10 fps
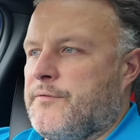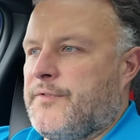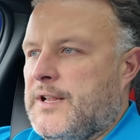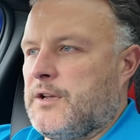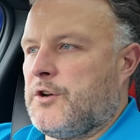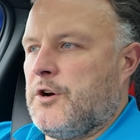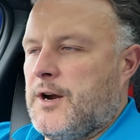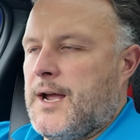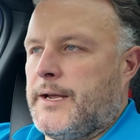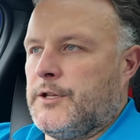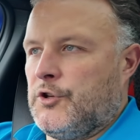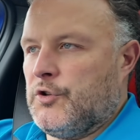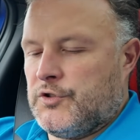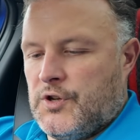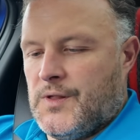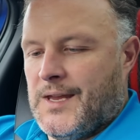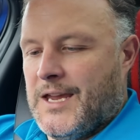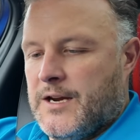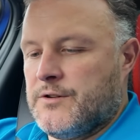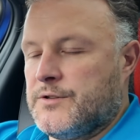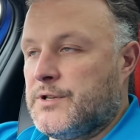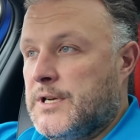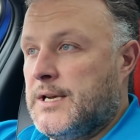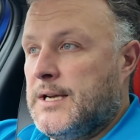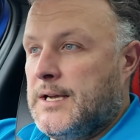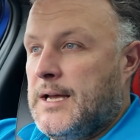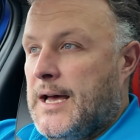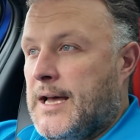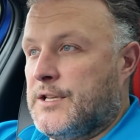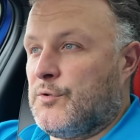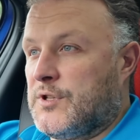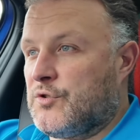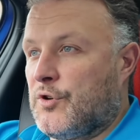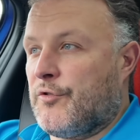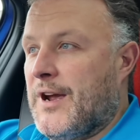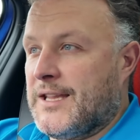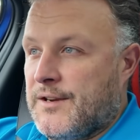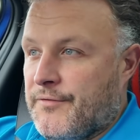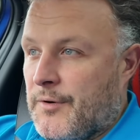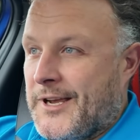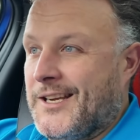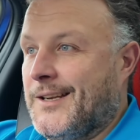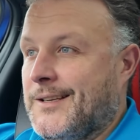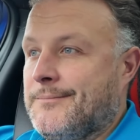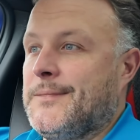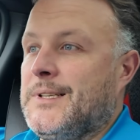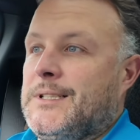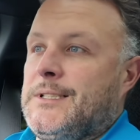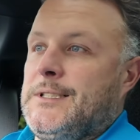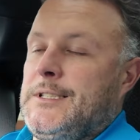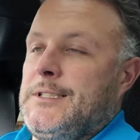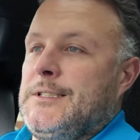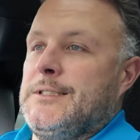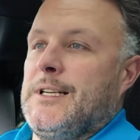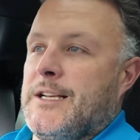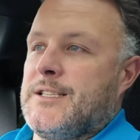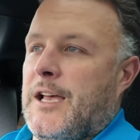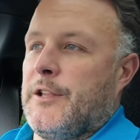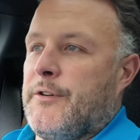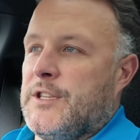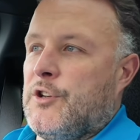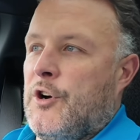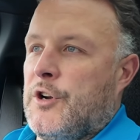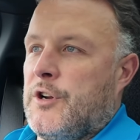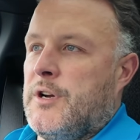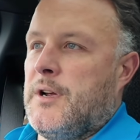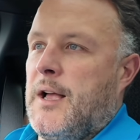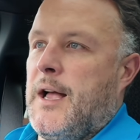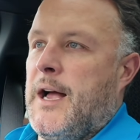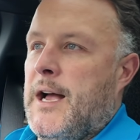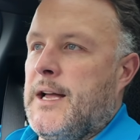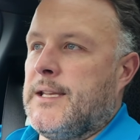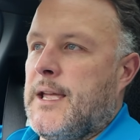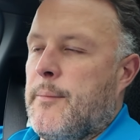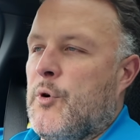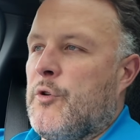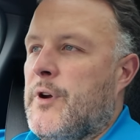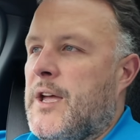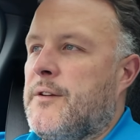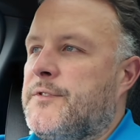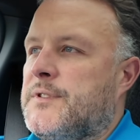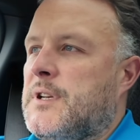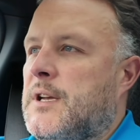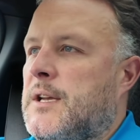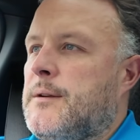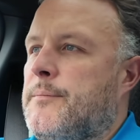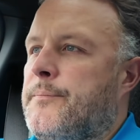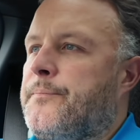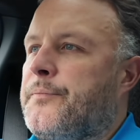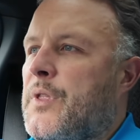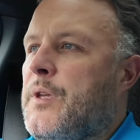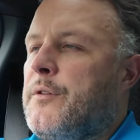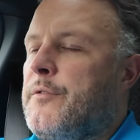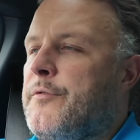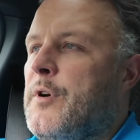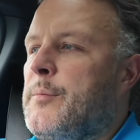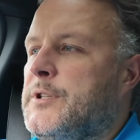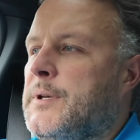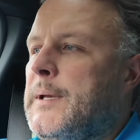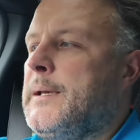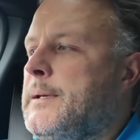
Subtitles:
I can feel the car hanging on to the gears, so it's sort of ready for me to accelerate harder to get more revs from it.